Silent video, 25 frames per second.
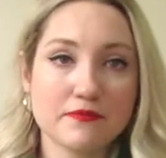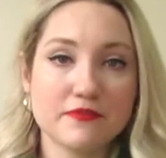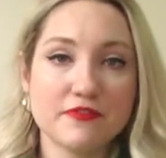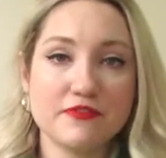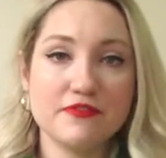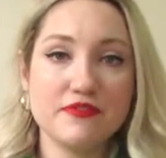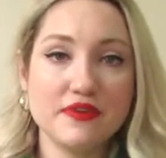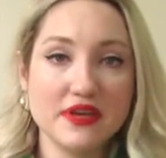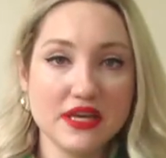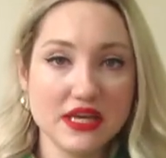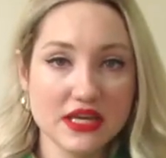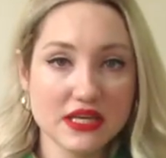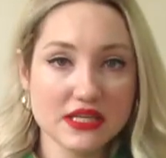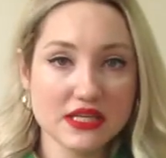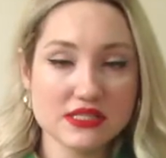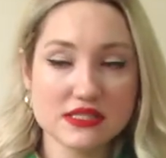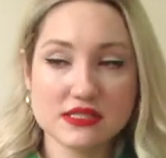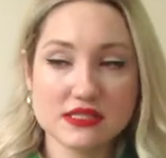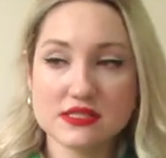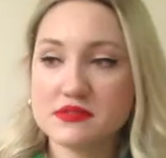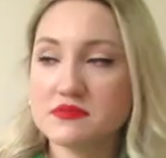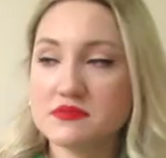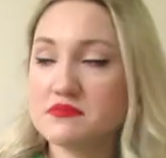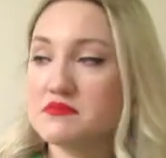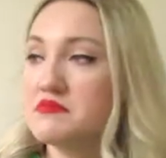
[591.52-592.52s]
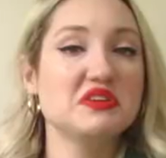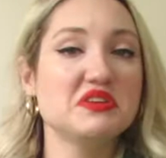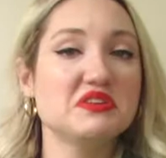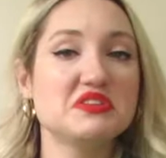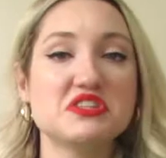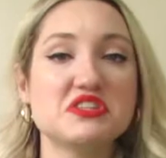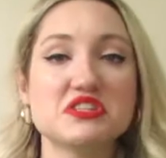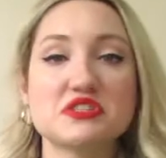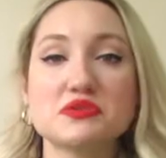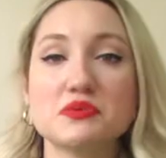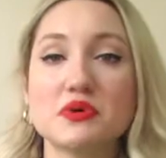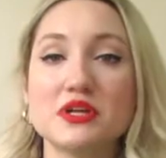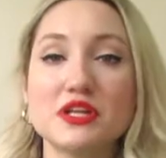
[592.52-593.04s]
fix You
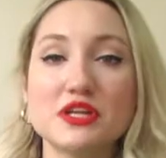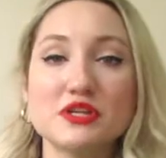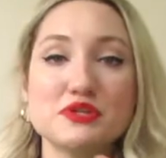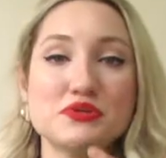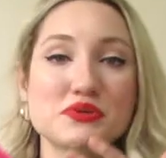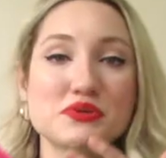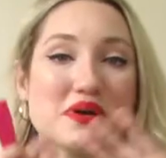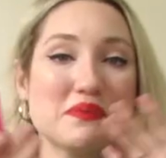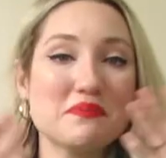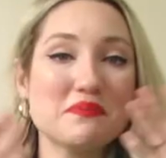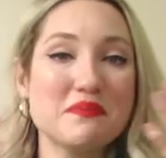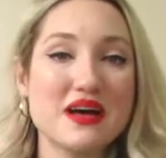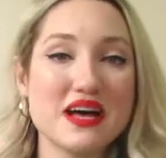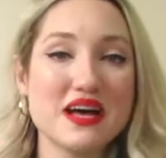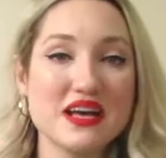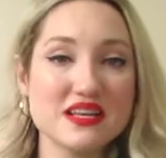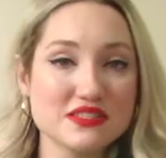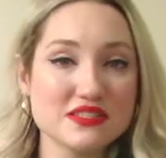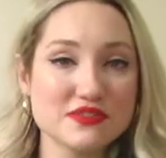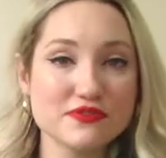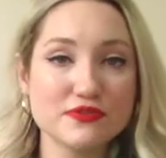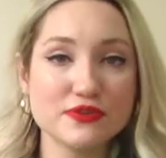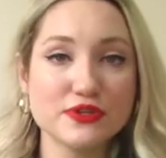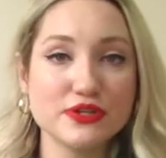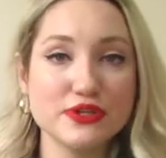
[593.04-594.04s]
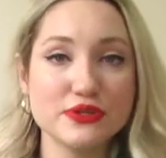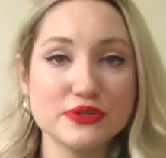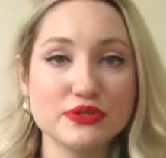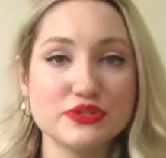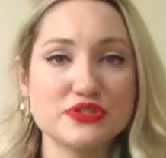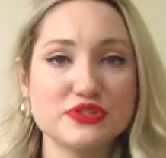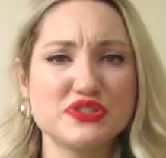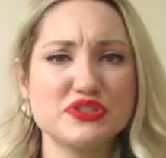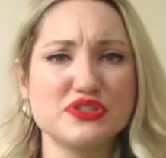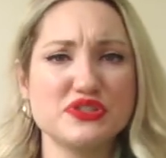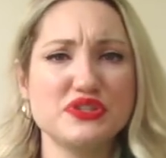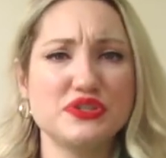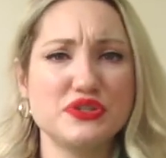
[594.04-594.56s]
just want to do a mask for you
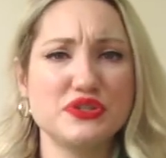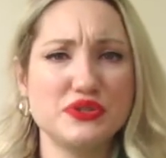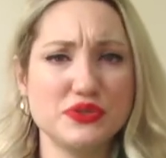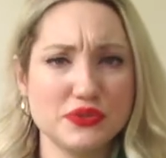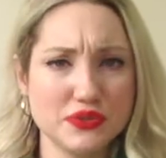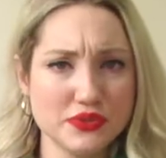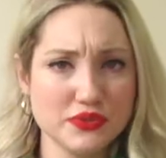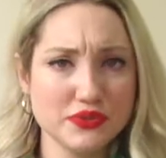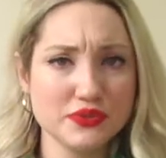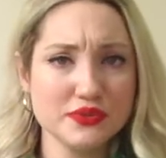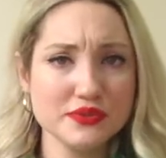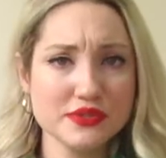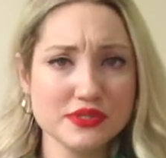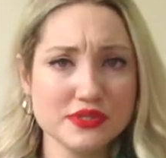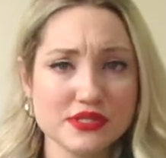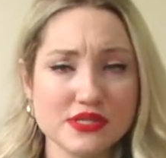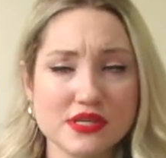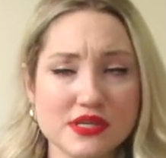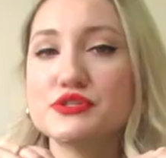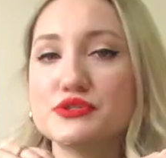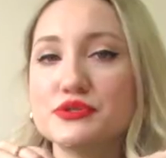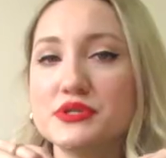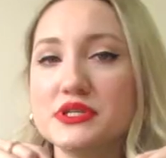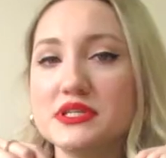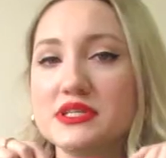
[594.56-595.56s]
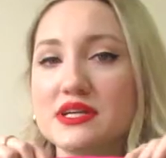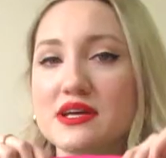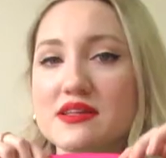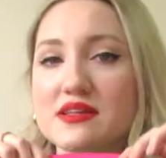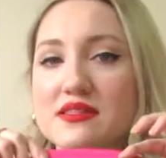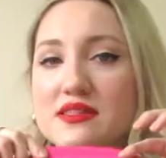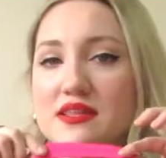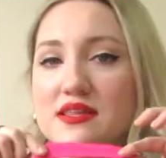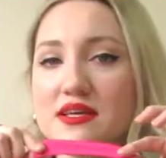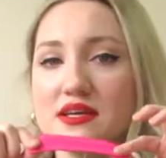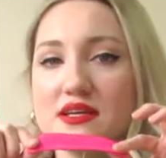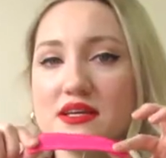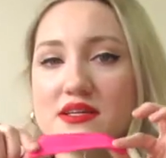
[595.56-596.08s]
to use to it, I
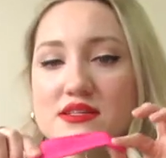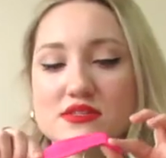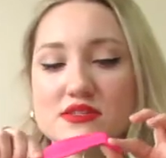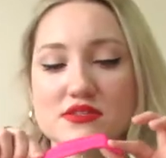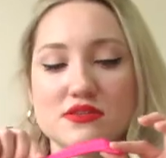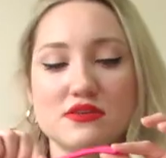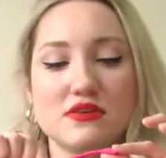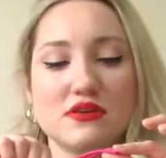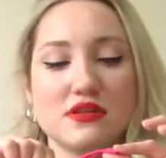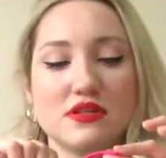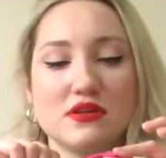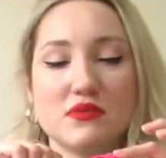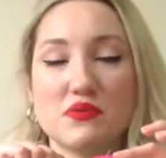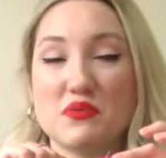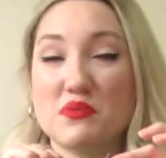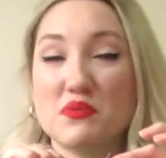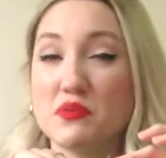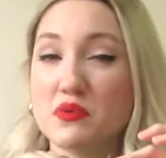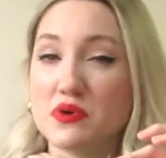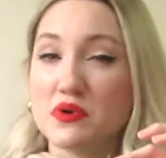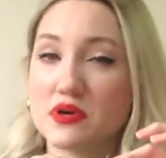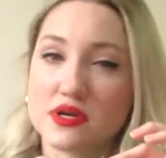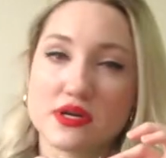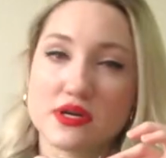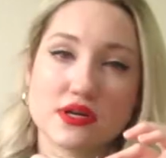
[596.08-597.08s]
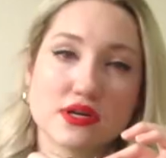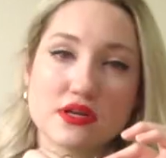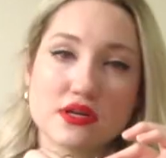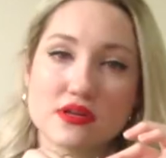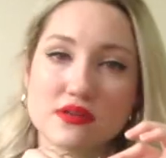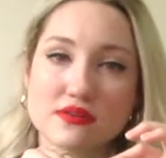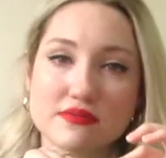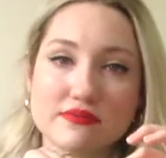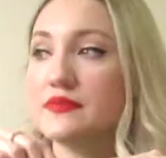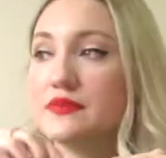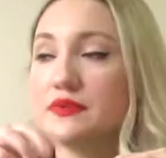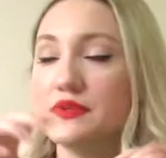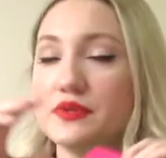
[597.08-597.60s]
think it's gonna work.
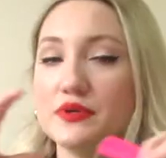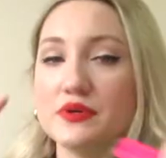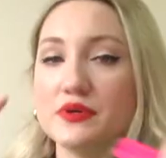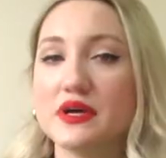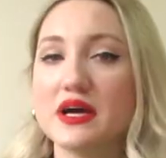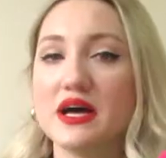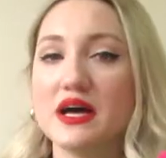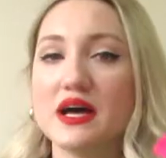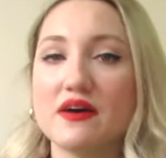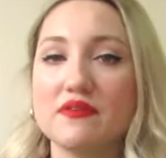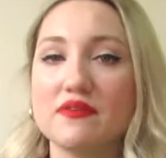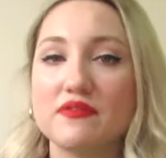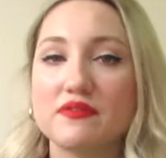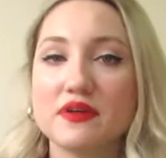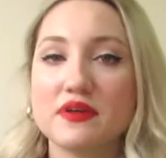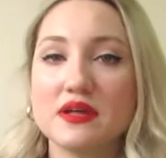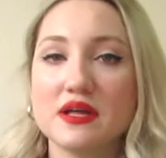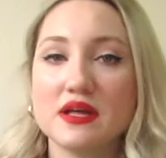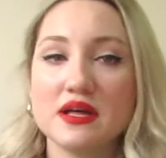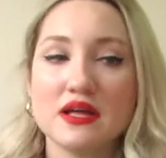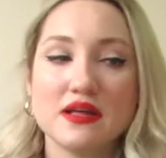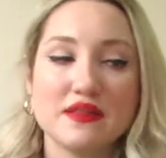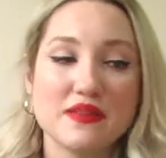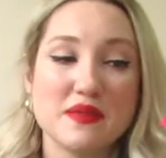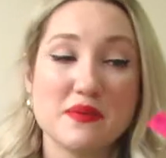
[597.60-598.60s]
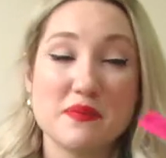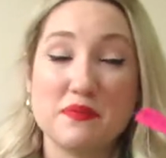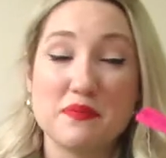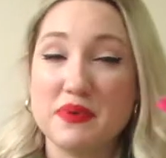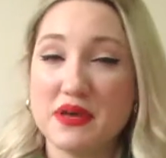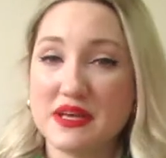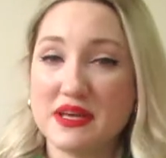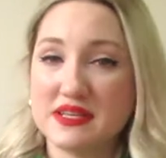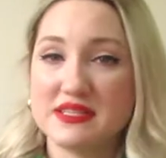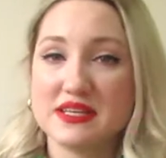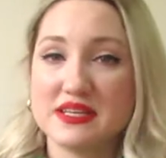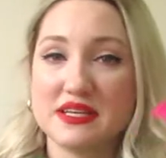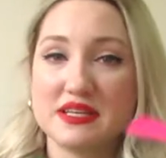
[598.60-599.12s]
You have the
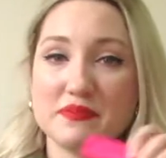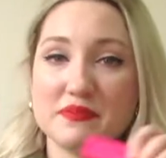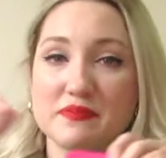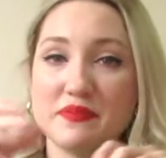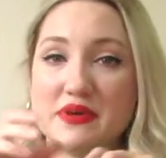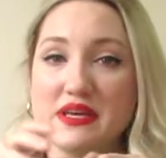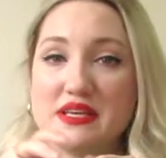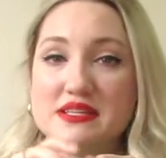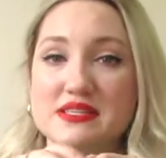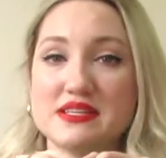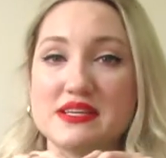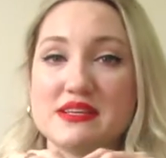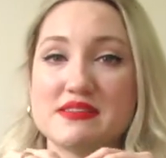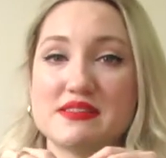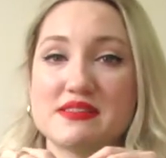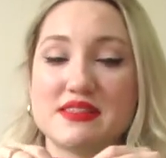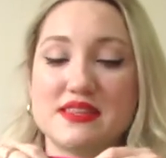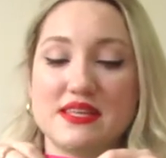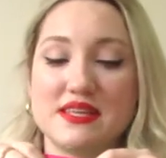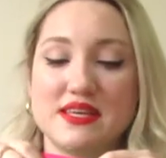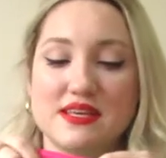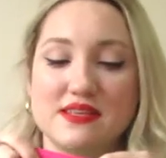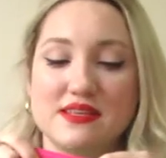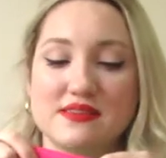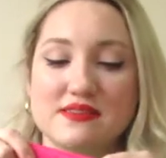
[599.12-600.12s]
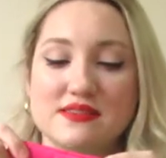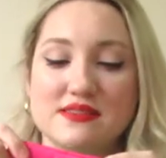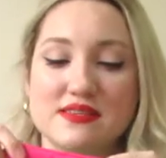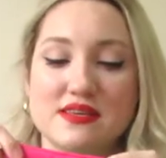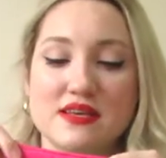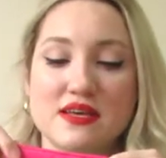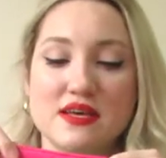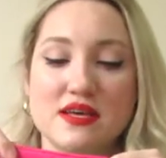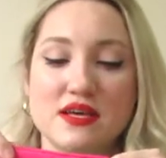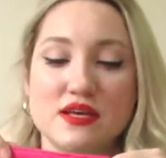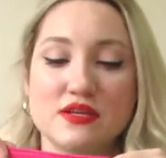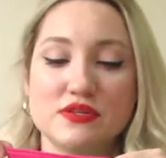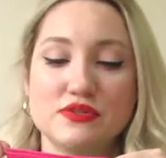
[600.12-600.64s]
basic things
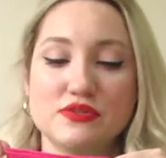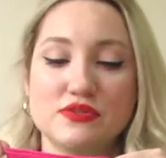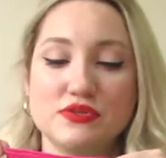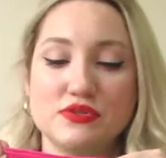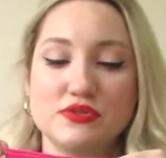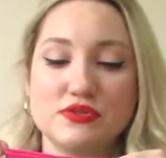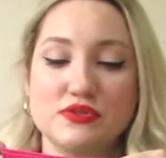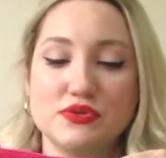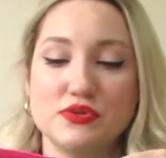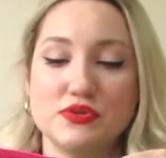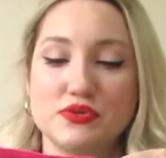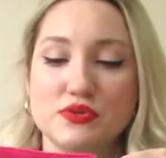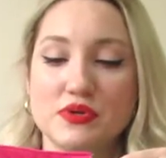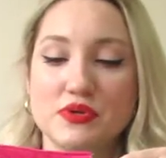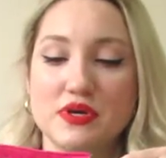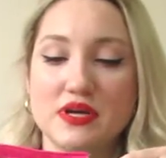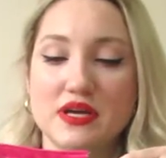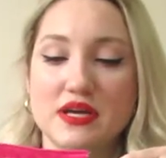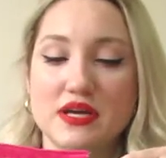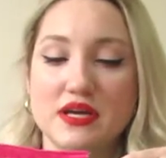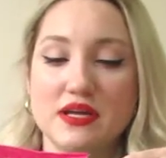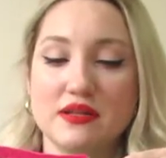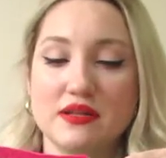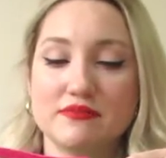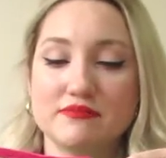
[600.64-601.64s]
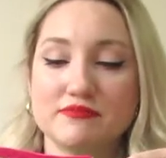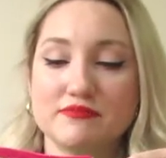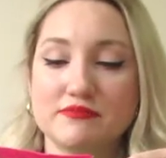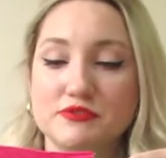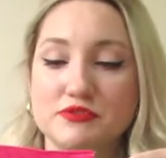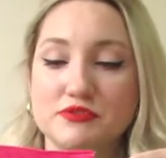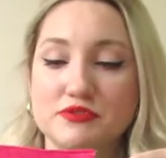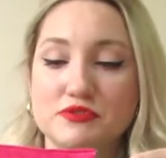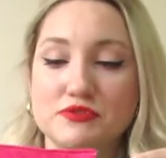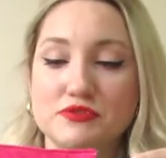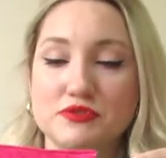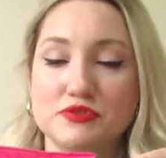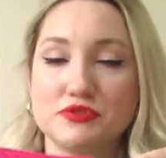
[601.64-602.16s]
to do and
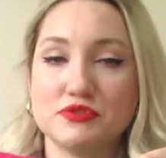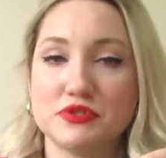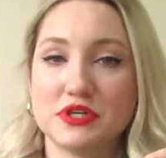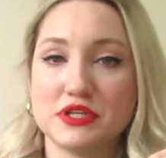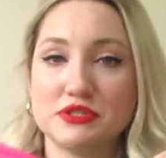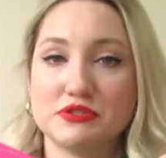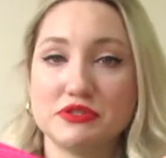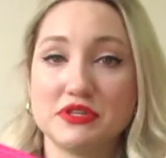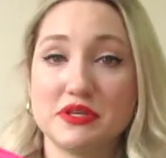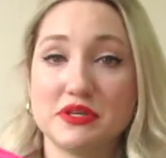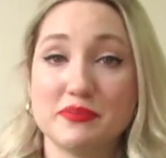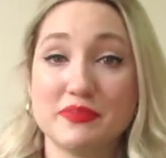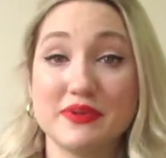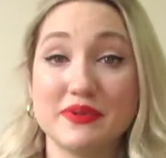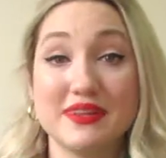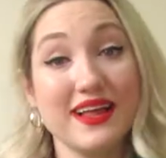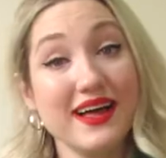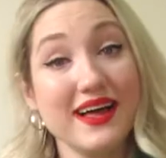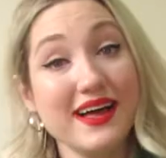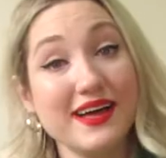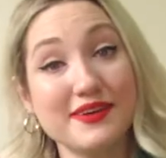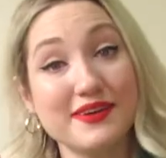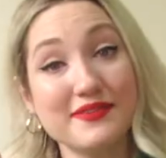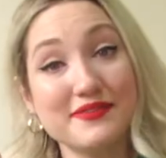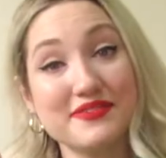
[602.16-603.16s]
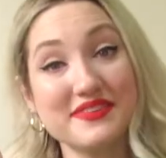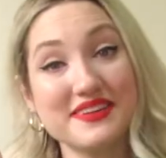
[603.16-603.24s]
to try to keep alive.